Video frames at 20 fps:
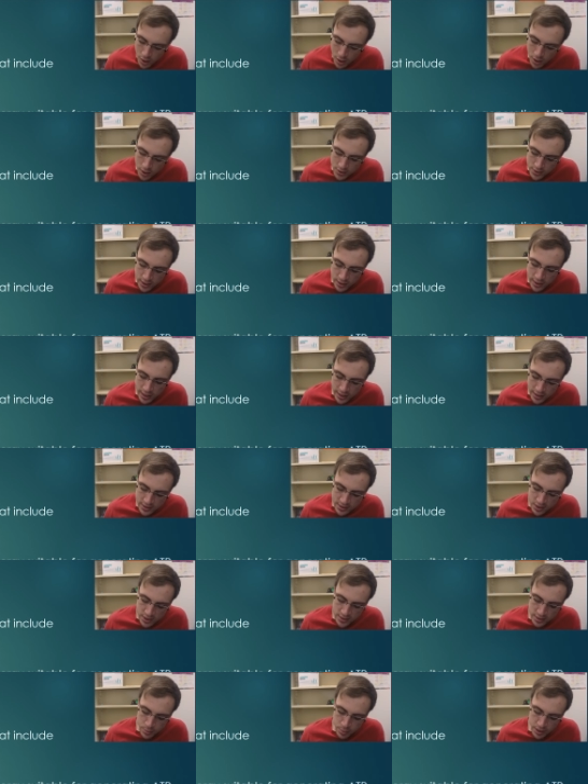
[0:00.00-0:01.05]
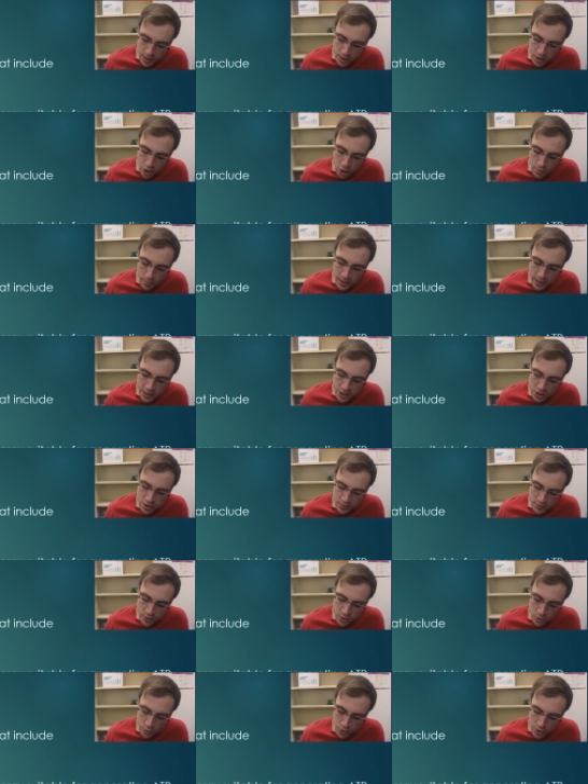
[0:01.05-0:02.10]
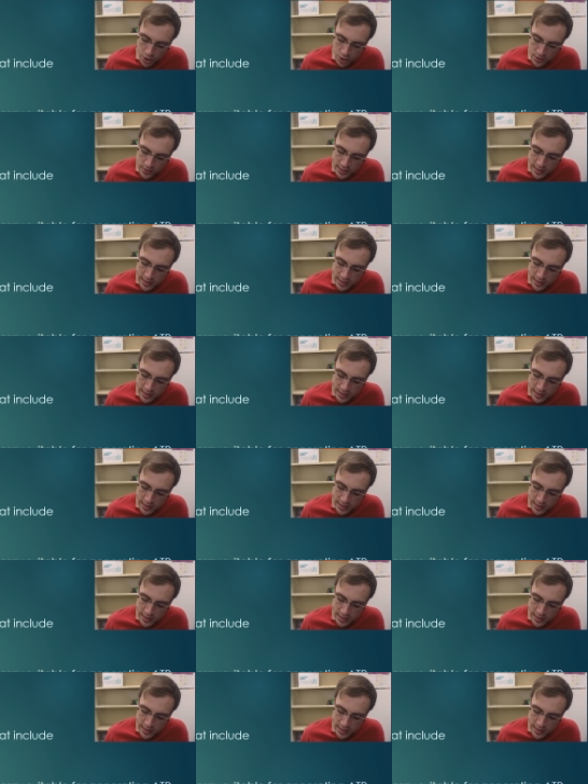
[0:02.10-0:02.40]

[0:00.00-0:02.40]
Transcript: So, and that is just simply the combination of glucose